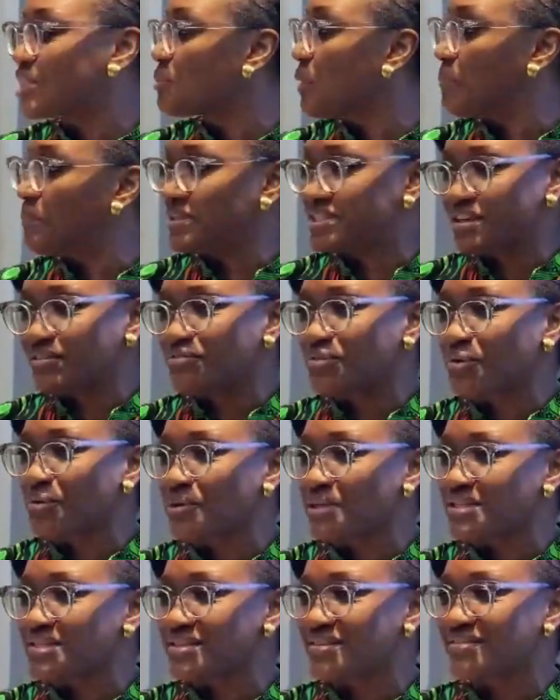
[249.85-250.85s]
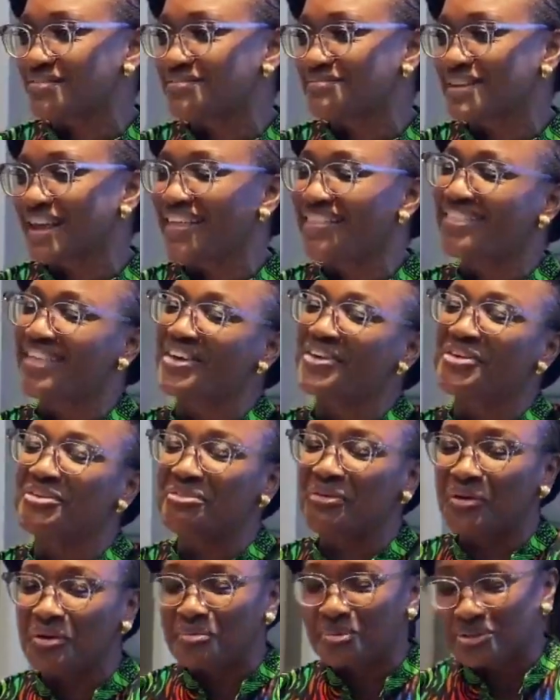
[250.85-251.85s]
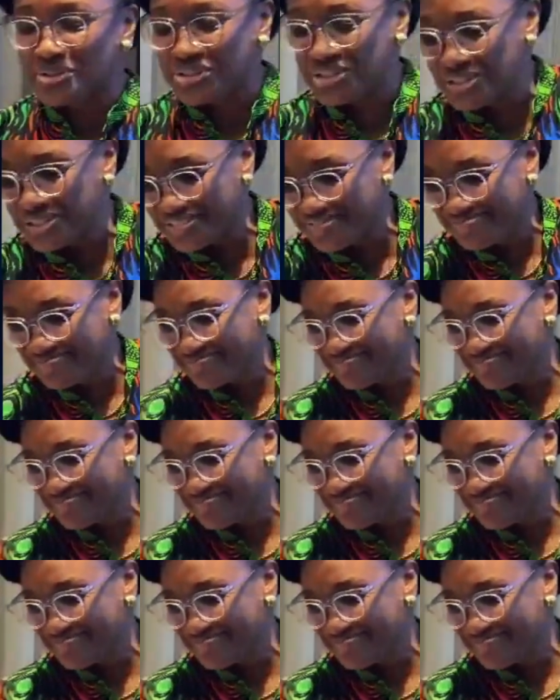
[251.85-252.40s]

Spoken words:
we are better for it. Thank you very much.